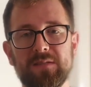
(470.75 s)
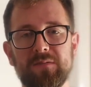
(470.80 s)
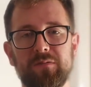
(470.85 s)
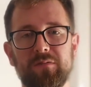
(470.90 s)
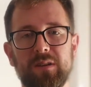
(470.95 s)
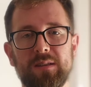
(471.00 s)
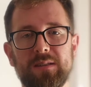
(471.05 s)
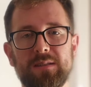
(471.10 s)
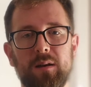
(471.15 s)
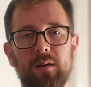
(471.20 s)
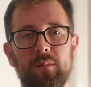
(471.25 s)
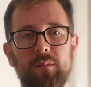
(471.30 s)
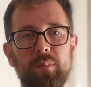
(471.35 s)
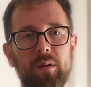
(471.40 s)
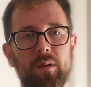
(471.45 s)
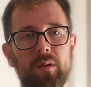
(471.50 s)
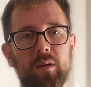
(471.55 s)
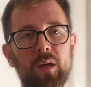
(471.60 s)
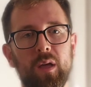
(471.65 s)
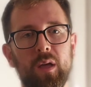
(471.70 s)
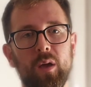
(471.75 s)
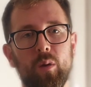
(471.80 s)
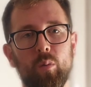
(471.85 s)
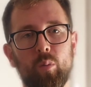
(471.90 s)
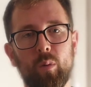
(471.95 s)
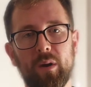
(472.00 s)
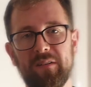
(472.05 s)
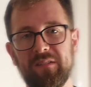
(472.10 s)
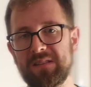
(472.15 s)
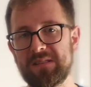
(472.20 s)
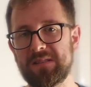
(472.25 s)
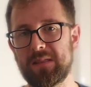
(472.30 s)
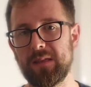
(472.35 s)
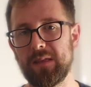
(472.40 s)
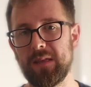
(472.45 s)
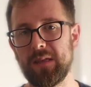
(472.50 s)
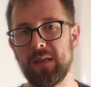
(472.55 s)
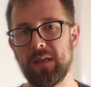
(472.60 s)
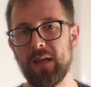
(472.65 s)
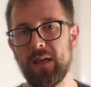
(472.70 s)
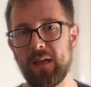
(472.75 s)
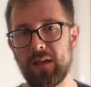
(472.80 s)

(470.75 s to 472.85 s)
for example, whereas the